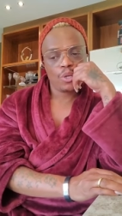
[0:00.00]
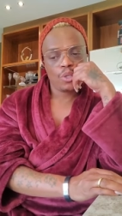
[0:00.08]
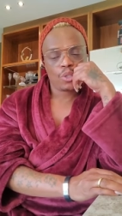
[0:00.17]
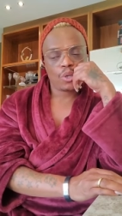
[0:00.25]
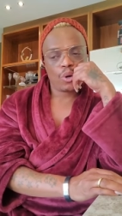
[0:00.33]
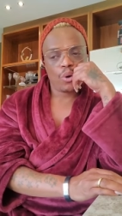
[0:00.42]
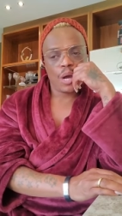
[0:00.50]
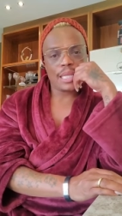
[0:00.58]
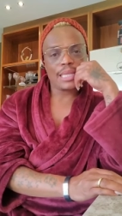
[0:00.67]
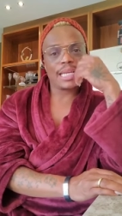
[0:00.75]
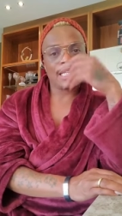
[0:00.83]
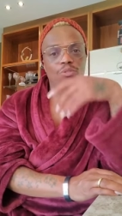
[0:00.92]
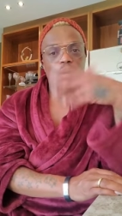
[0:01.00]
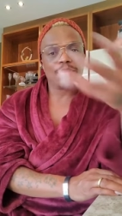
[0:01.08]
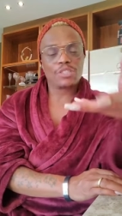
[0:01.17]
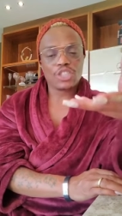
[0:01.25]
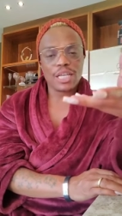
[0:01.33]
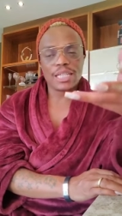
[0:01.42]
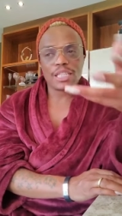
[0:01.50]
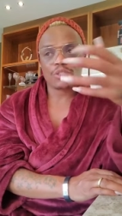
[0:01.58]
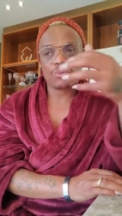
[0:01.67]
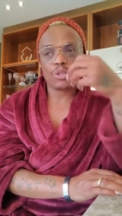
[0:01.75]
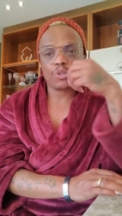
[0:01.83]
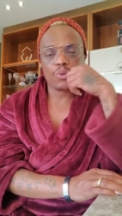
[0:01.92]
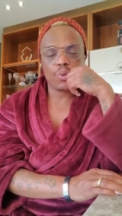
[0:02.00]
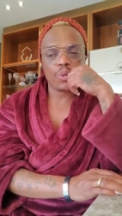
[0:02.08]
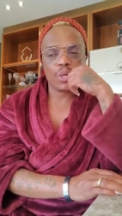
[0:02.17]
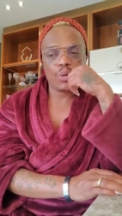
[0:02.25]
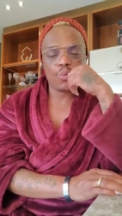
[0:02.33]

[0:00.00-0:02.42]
So, the reason why I'm sharing this with you,